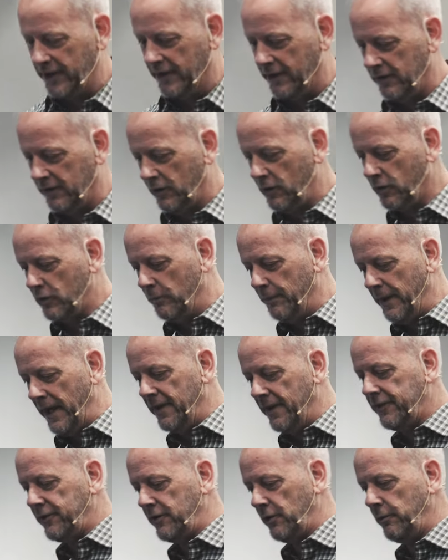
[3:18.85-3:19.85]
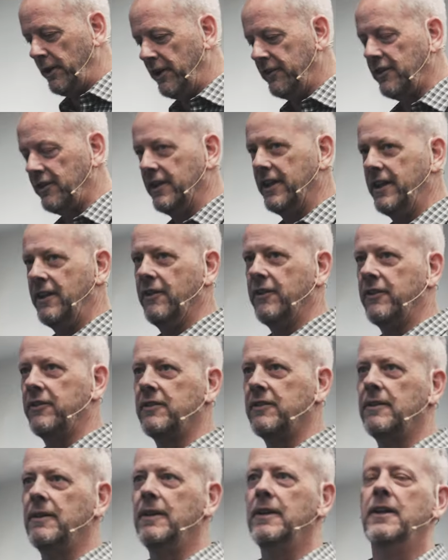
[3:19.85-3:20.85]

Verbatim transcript: a local pastor recently this,